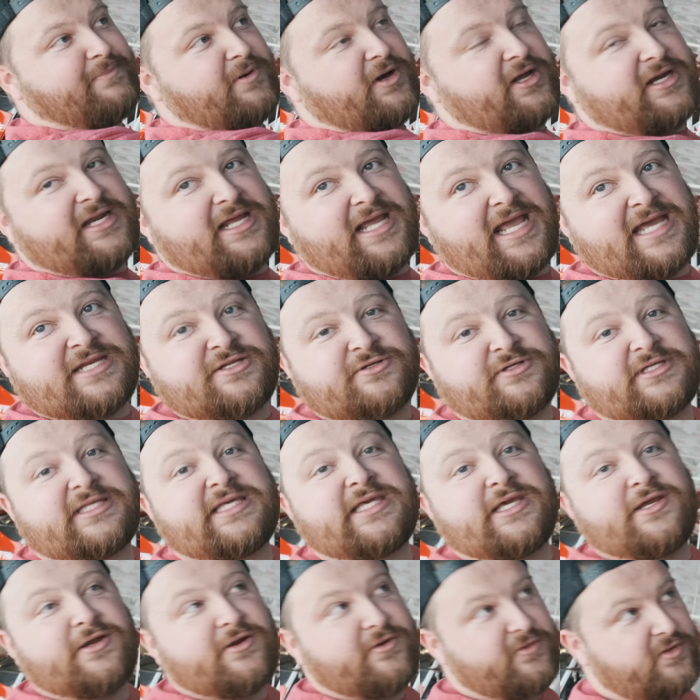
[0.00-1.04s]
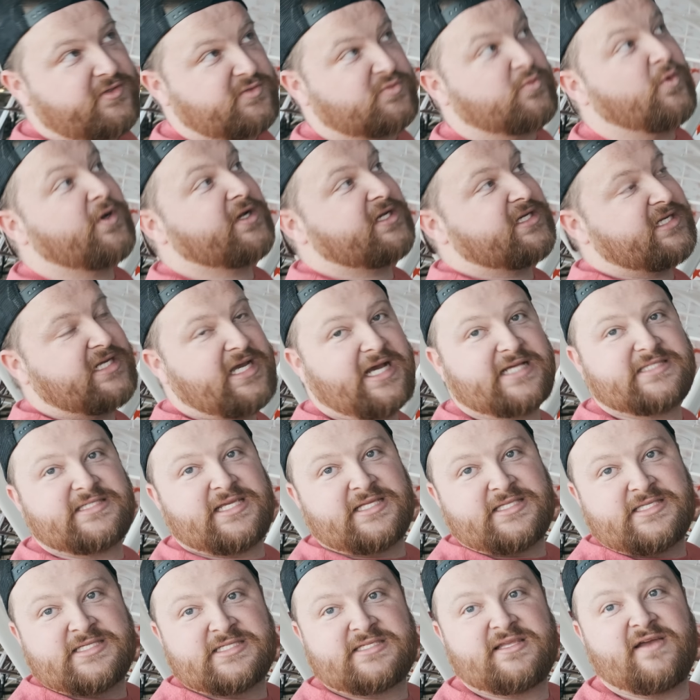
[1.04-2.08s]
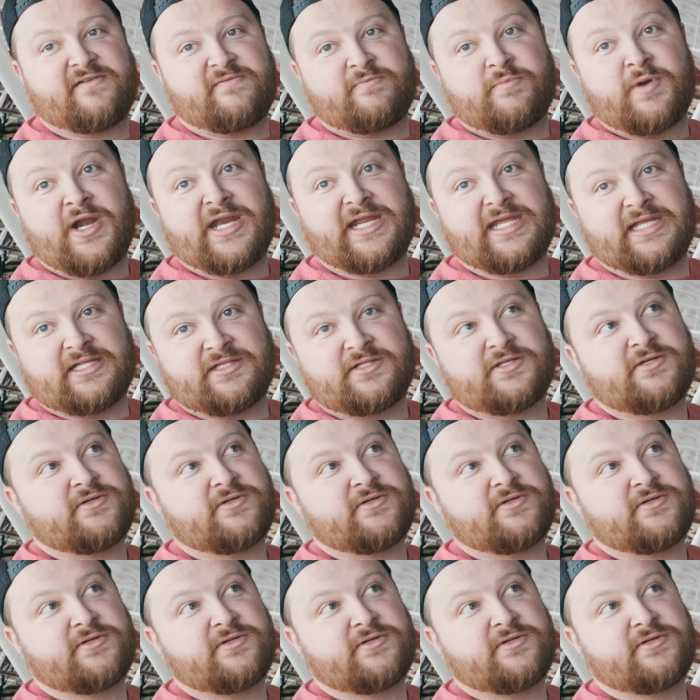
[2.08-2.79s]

on it and you'll hear those wooden gussets and stuff breaking loose.